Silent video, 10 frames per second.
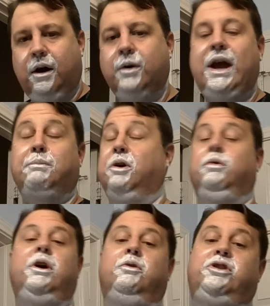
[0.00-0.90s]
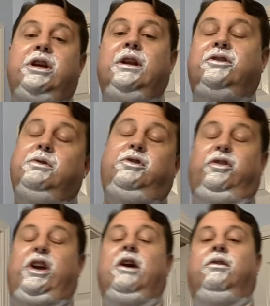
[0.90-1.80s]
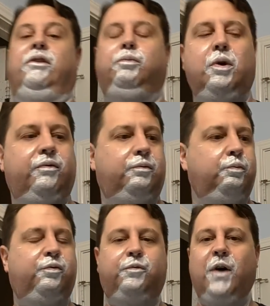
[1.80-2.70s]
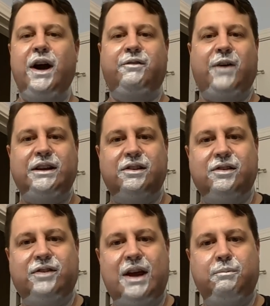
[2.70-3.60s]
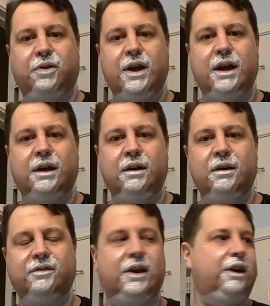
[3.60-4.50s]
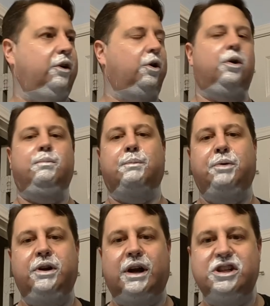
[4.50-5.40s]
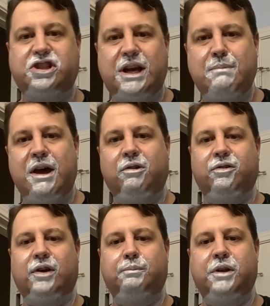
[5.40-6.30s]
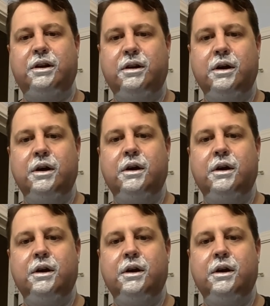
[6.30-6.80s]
Oh yeah, but oh no, she did, she was just careless. Well, fuck, if I did the same thing, send it home or put it on Gmail or something,